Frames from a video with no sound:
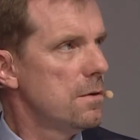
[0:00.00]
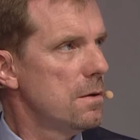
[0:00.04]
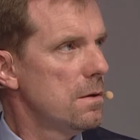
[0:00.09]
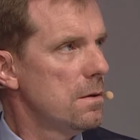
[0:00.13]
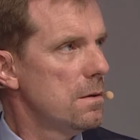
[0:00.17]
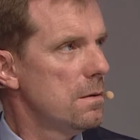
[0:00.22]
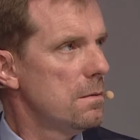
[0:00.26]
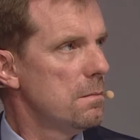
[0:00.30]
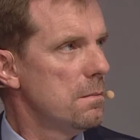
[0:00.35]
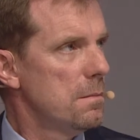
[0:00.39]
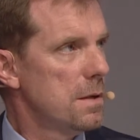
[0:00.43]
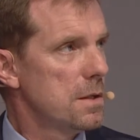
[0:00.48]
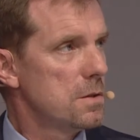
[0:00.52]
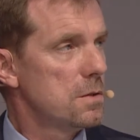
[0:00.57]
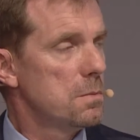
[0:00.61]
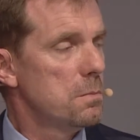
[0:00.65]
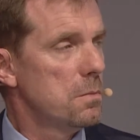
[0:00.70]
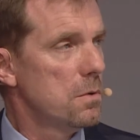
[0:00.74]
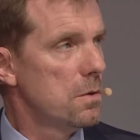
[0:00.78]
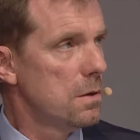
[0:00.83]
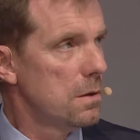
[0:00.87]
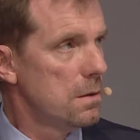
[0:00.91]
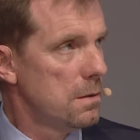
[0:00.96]
you're much
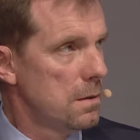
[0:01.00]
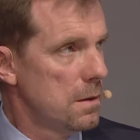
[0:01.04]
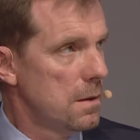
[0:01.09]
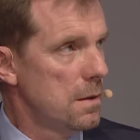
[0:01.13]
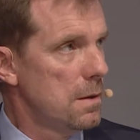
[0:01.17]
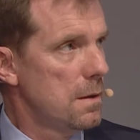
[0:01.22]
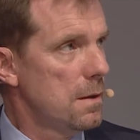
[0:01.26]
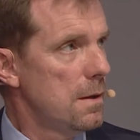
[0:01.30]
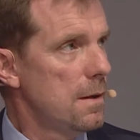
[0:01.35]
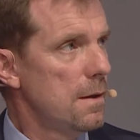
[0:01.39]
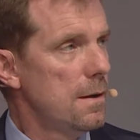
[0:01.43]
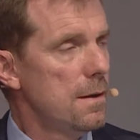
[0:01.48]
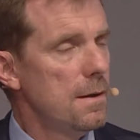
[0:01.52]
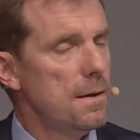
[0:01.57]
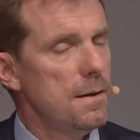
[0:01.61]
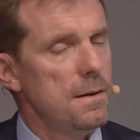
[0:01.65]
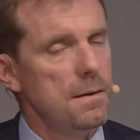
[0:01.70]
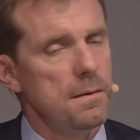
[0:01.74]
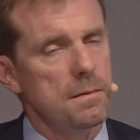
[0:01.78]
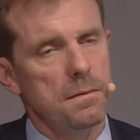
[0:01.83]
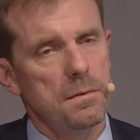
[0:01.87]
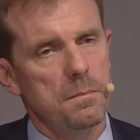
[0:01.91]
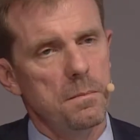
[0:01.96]

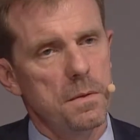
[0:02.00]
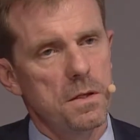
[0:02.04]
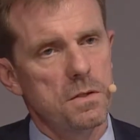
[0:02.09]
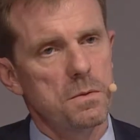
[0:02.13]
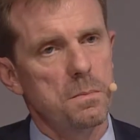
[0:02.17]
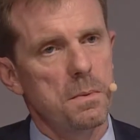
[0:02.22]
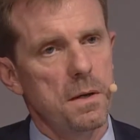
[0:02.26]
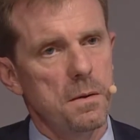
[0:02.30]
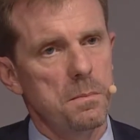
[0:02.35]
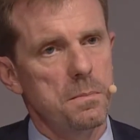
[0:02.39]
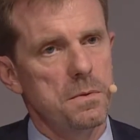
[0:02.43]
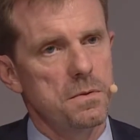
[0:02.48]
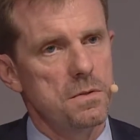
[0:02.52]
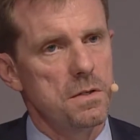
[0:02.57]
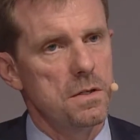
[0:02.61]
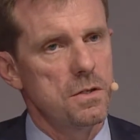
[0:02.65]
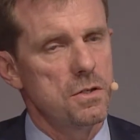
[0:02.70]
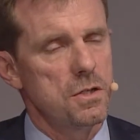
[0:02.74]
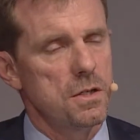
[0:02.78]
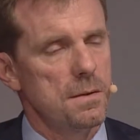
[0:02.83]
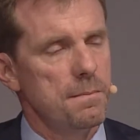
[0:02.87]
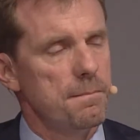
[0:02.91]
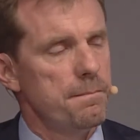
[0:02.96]
better
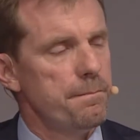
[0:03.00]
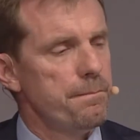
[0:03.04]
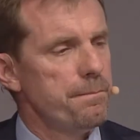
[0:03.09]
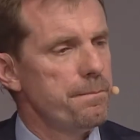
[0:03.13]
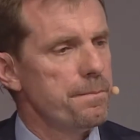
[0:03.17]
position.